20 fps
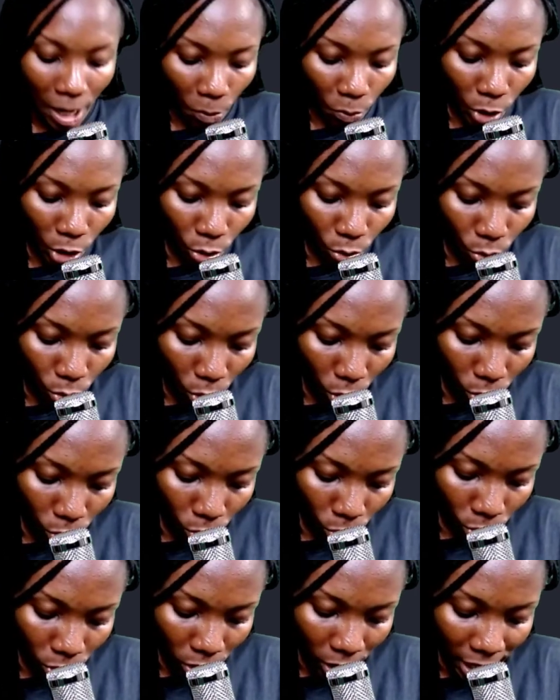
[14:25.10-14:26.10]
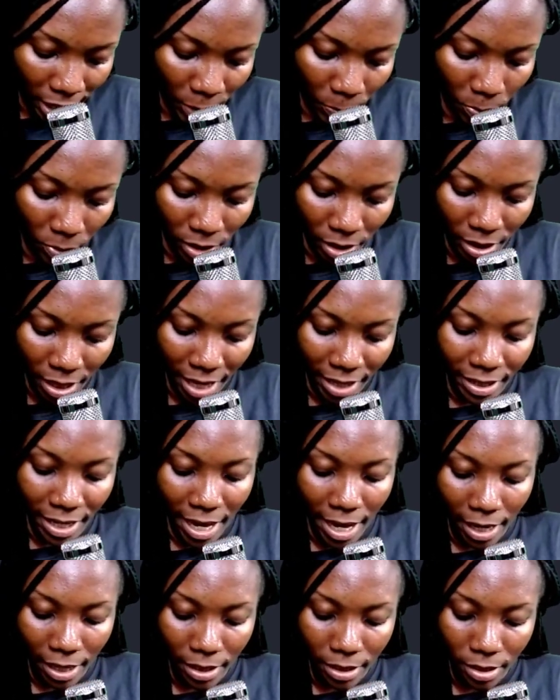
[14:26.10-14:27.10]
that we do not know. So let's put it
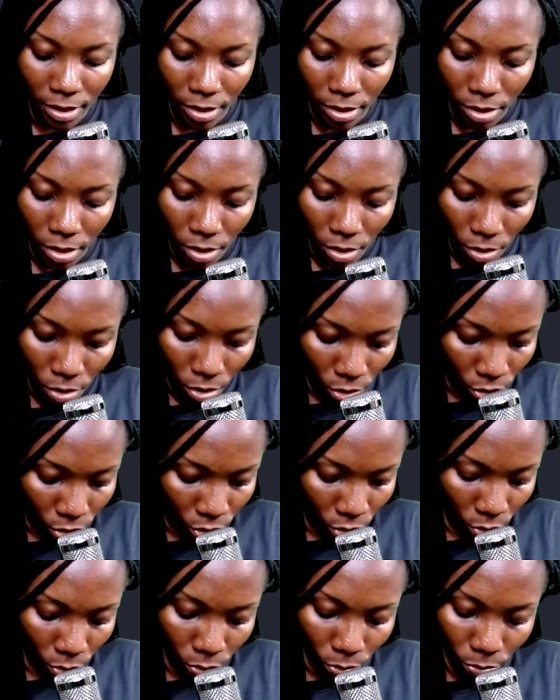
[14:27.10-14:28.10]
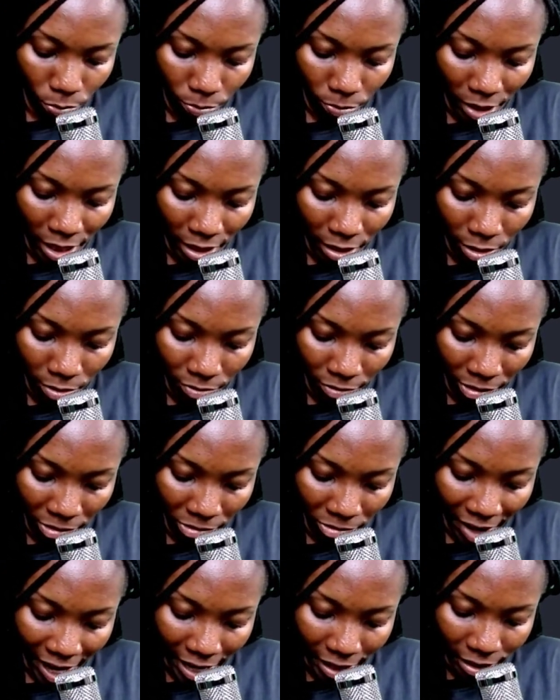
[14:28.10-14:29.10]
as x. So let's
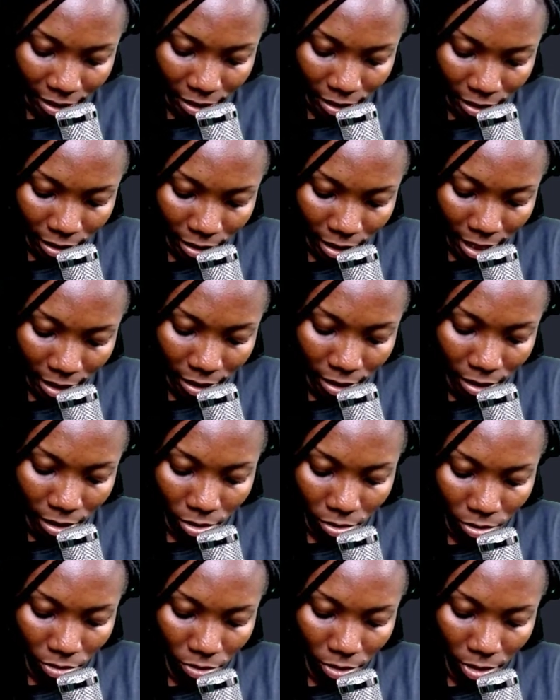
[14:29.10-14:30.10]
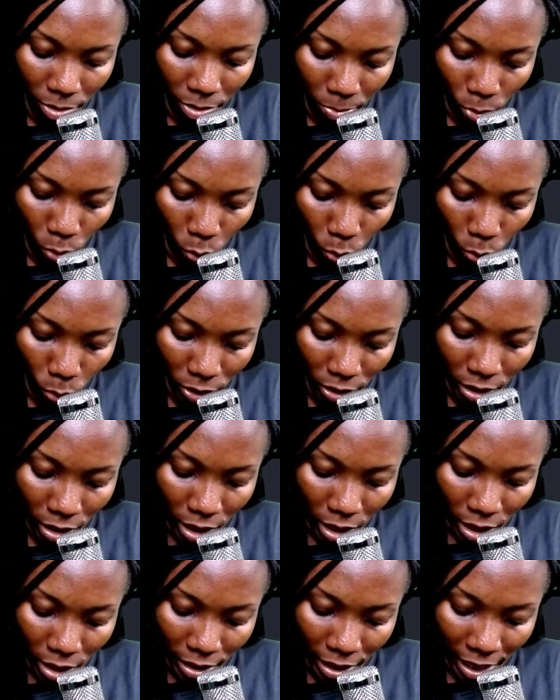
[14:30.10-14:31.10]
rewrite this 30 degree plus
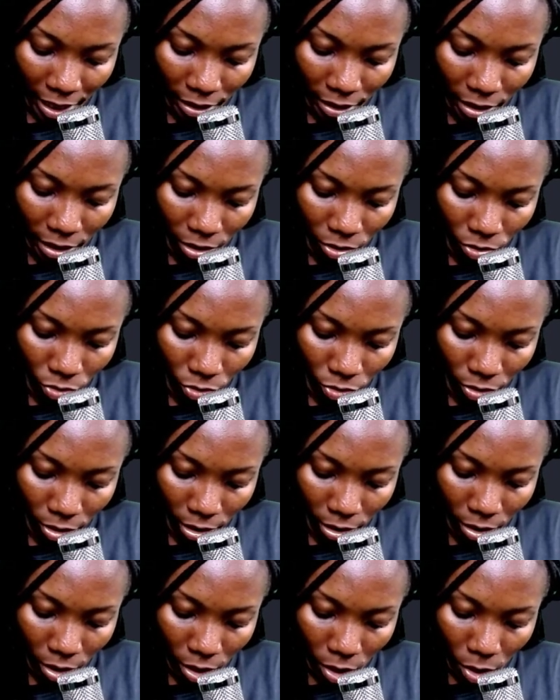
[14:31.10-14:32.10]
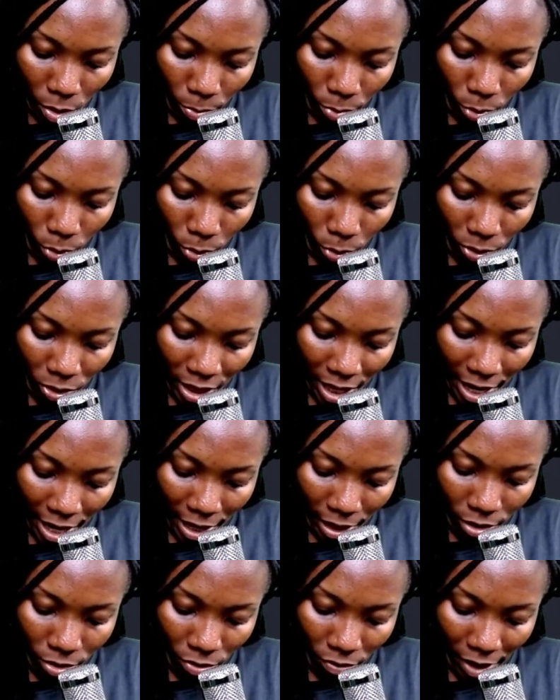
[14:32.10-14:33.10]
90 degree plus
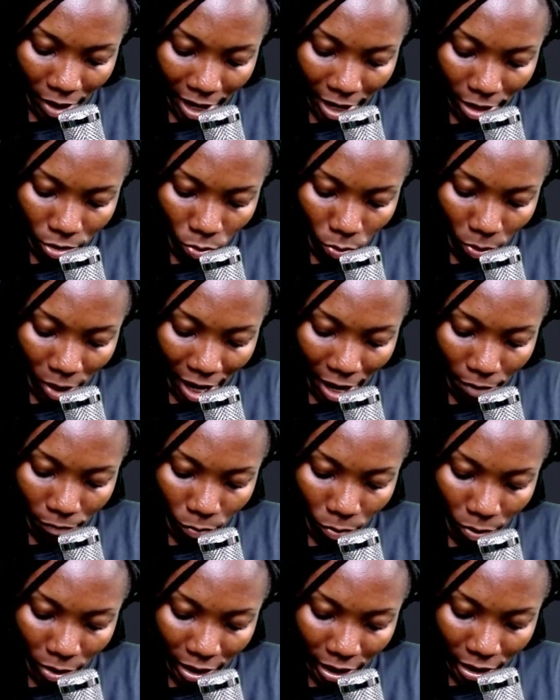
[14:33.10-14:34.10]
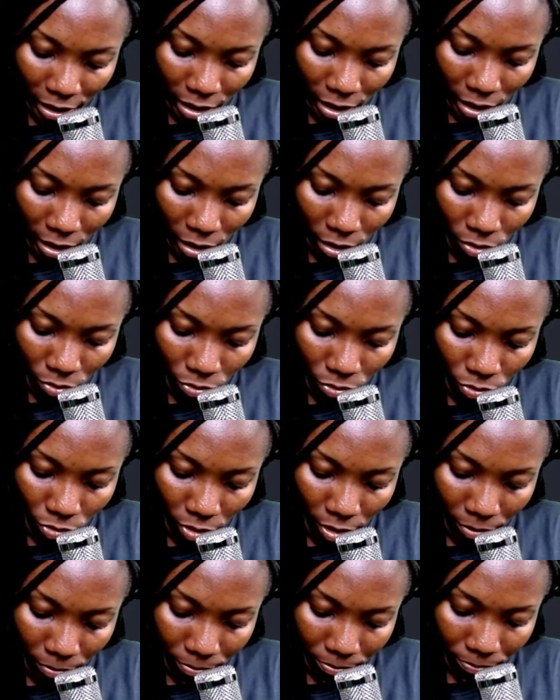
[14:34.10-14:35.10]
x. Alright? So we have 180
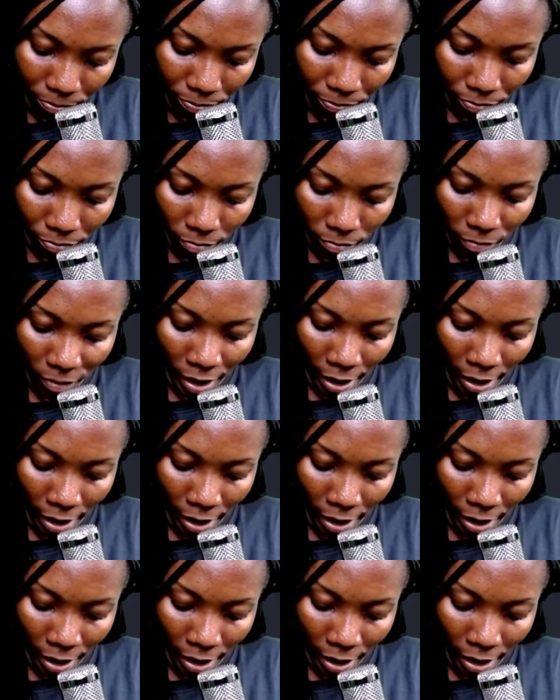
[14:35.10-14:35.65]
degree